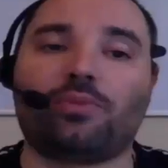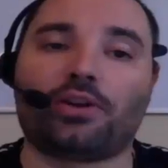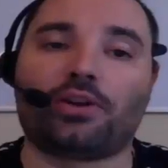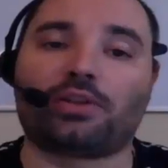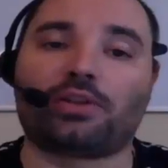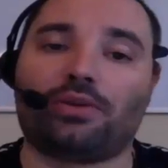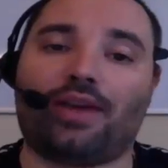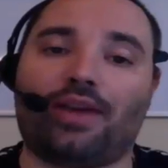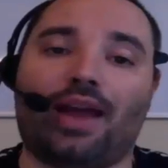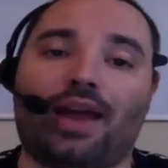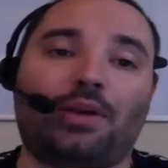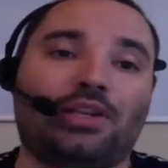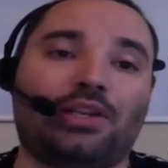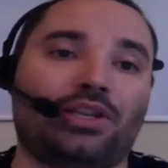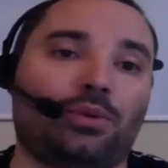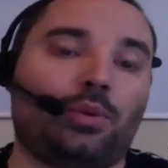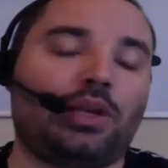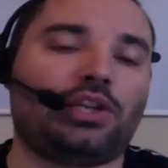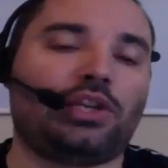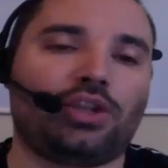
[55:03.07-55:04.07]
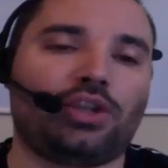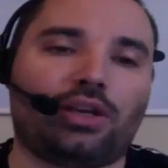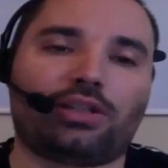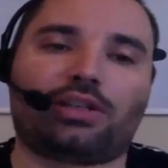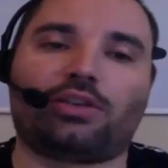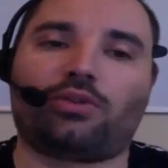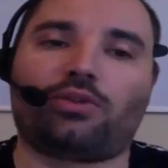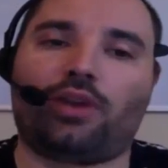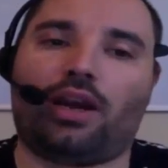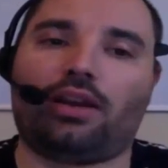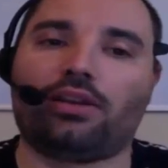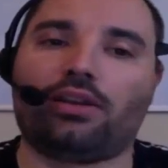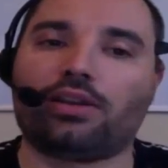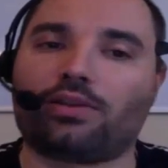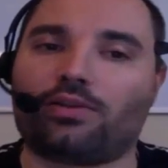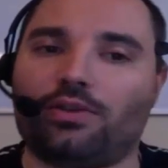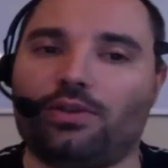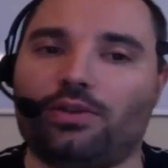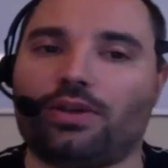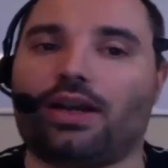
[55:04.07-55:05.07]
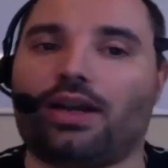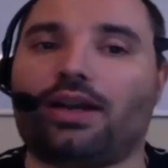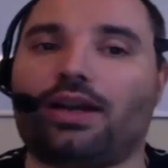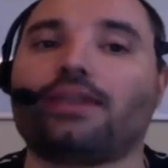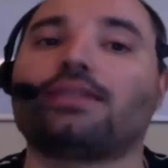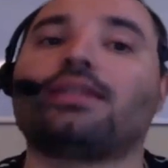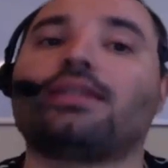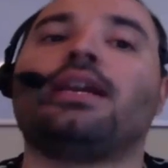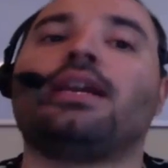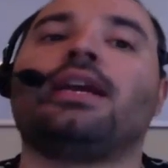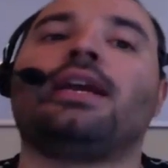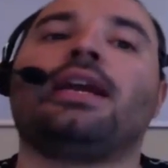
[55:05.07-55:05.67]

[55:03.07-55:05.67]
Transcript: bonus we've had. We just we just created this for you guys,